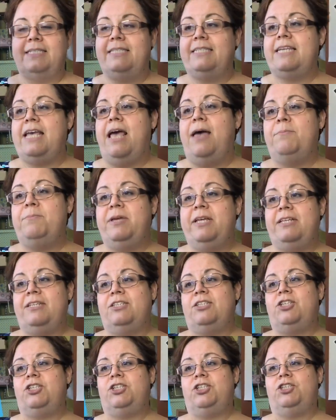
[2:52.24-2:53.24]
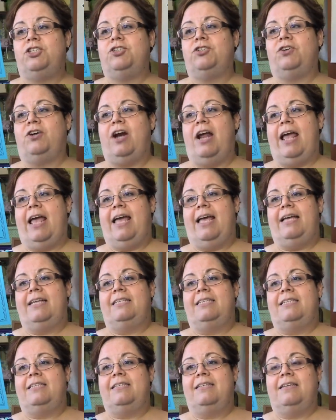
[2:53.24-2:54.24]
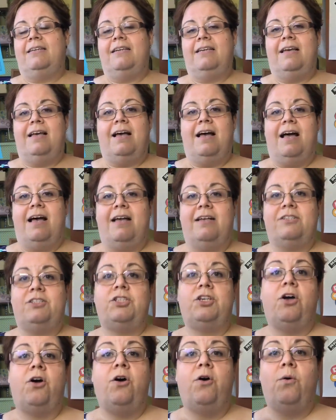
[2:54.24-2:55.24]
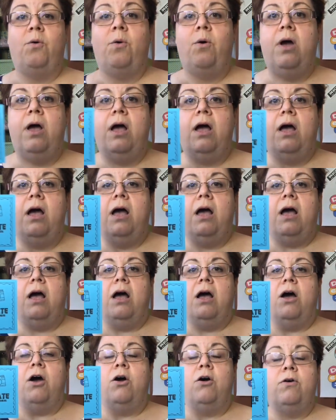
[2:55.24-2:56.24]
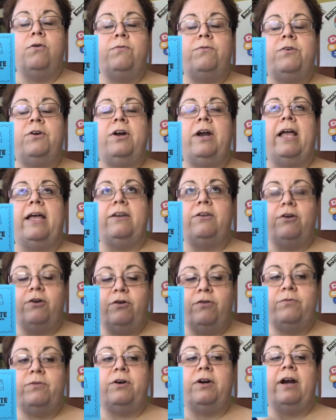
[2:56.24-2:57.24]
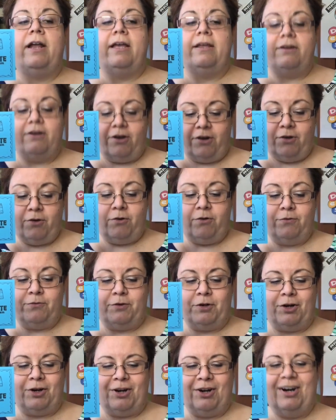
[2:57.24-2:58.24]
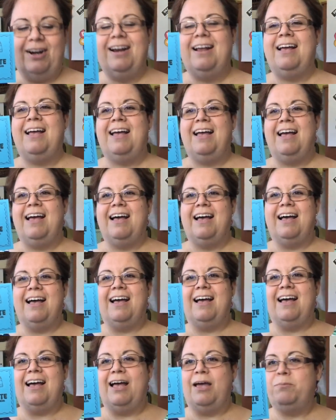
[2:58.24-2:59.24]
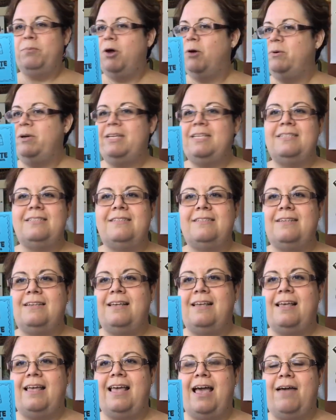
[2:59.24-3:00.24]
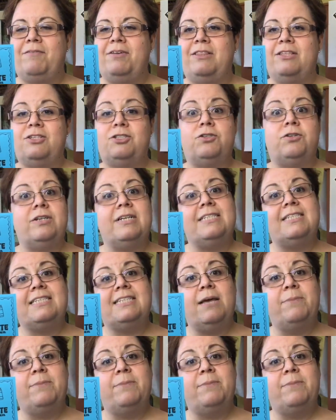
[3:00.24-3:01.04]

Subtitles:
Demonstrate. So over and over and over, I'm always having the students